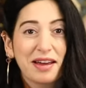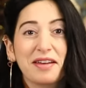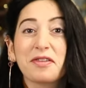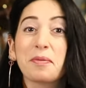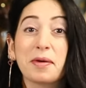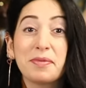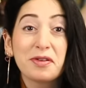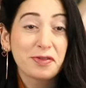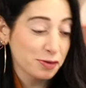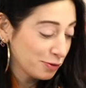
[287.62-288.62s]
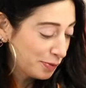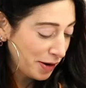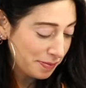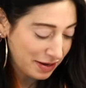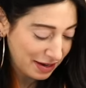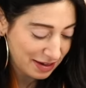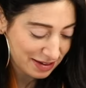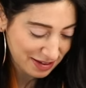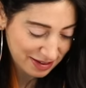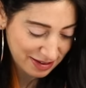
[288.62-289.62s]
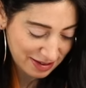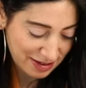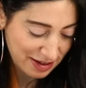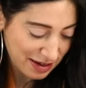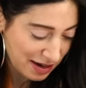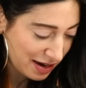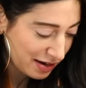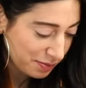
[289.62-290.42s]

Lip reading: I've got my beautiful rhubarb here, and